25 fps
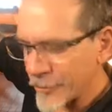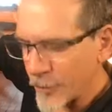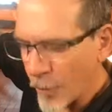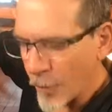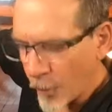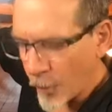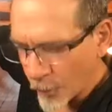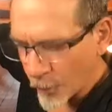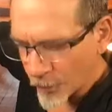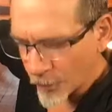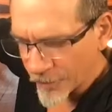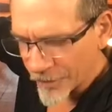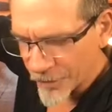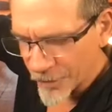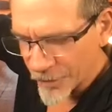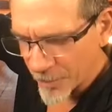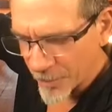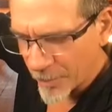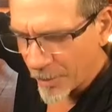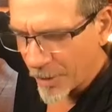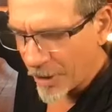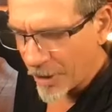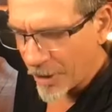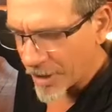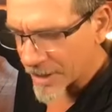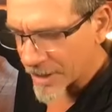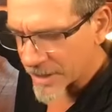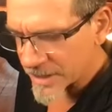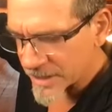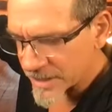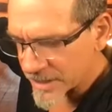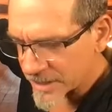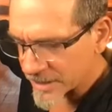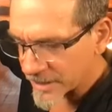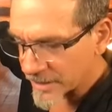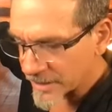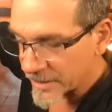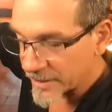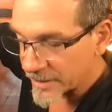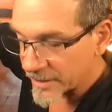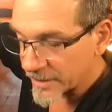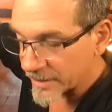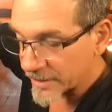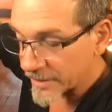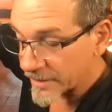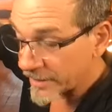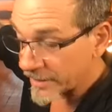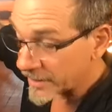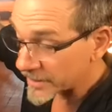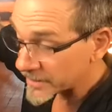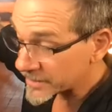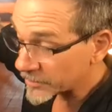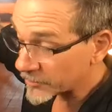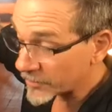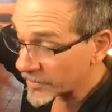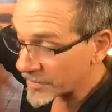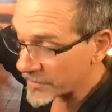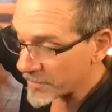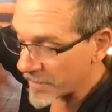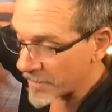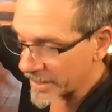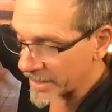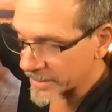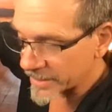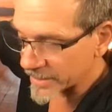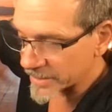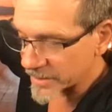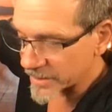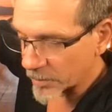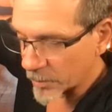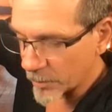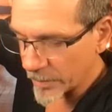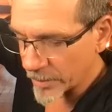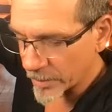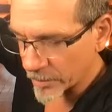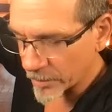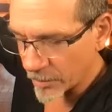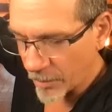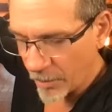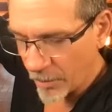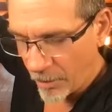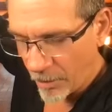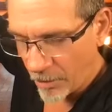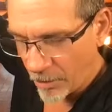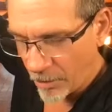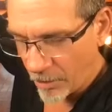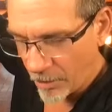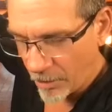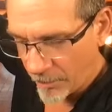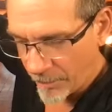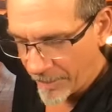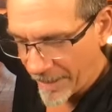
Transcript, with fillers: you hold in your paws, and lead us and remind us that we are all